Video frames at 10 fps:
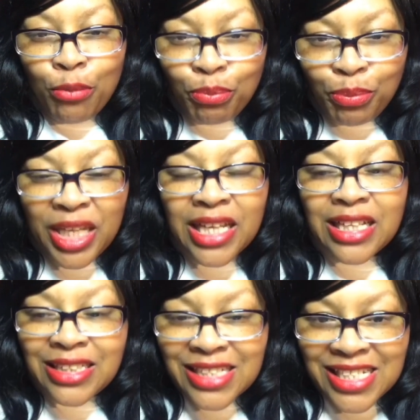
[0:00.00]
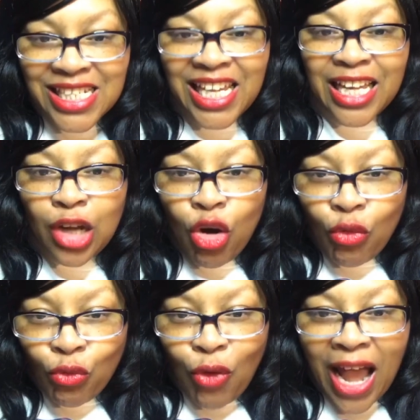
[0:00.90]
Be content
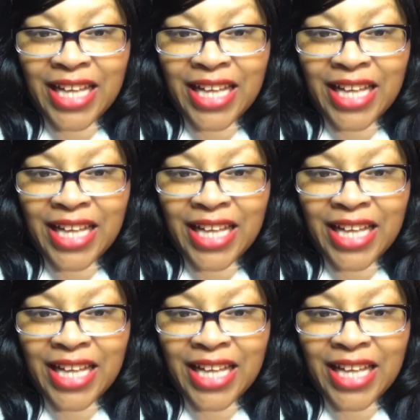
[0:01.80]
right